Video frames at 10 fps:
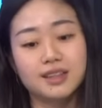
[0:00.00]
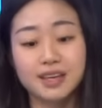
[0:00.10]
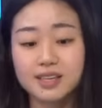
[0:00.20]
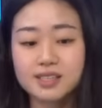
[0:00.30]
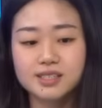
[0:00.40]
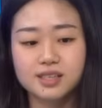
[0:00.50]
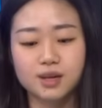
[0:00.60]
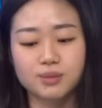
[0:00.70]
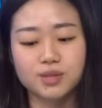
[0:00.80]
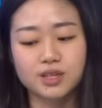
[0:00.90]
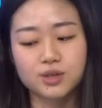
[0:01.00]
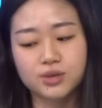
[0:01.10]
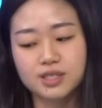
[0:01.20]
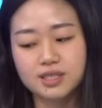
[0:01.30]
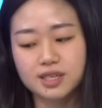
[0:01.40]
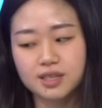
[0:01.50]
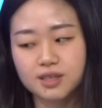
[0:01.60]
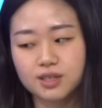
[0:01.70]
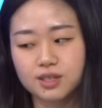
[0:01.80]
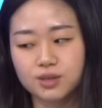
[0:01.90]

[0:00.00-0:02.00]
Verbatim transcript: There is um, increasing,